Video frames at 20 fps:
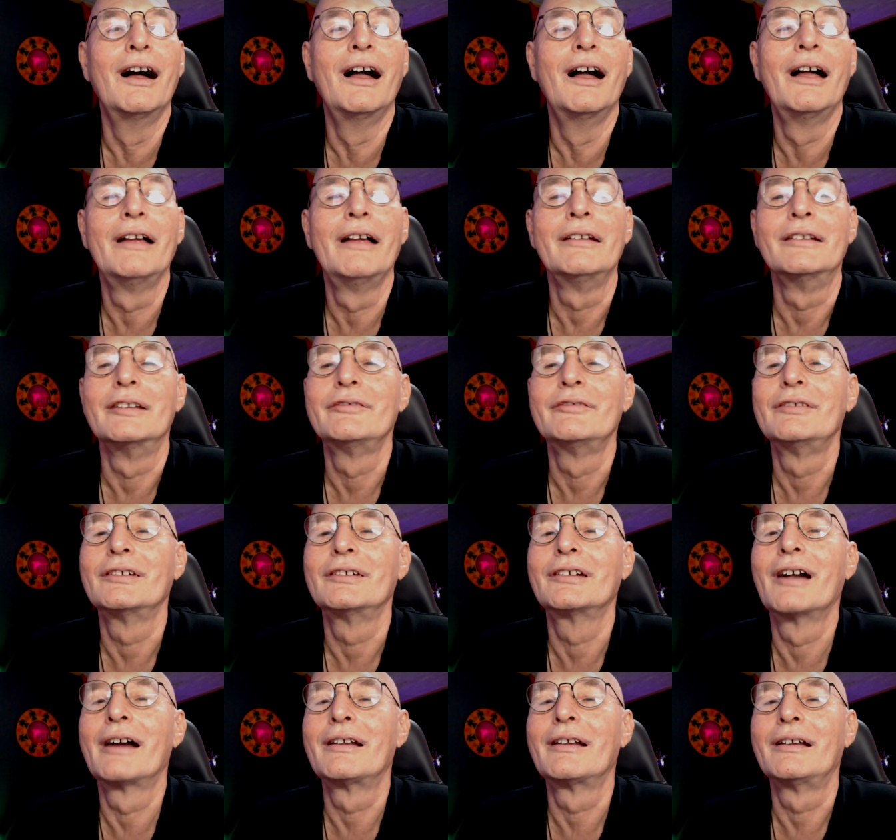And if you
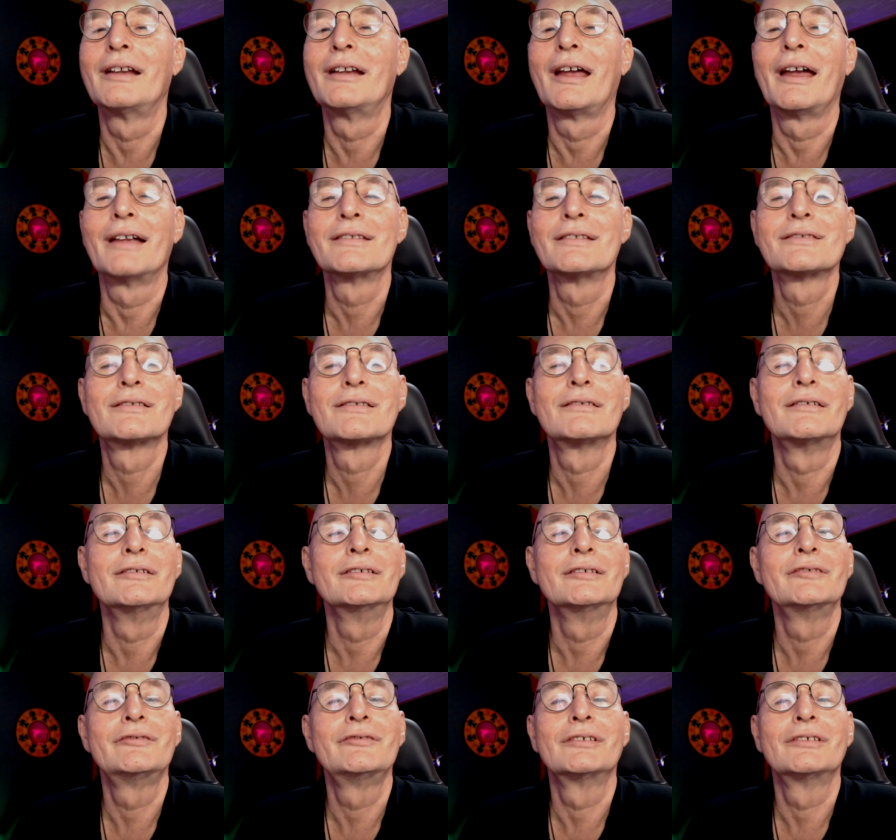got an answer
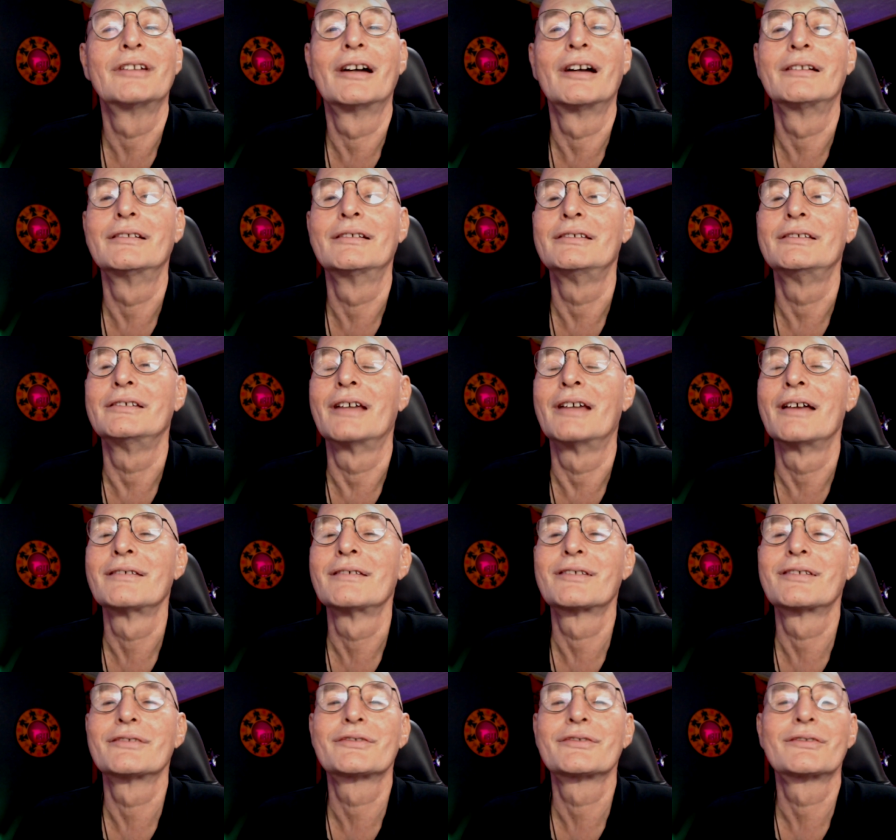and if you got a
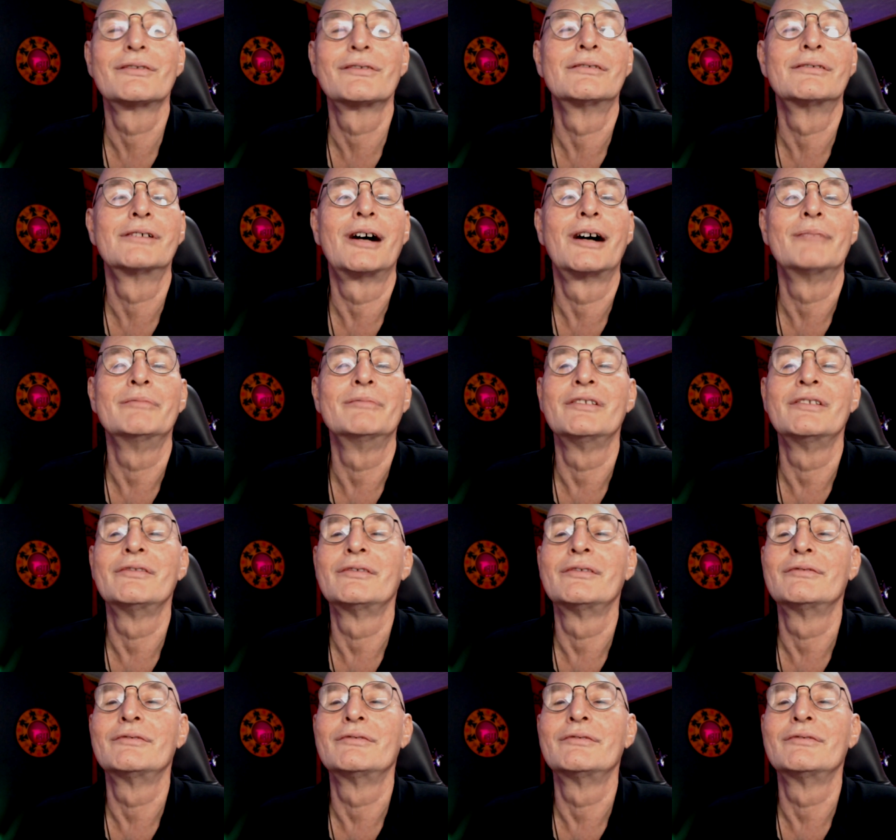yes, so I mean,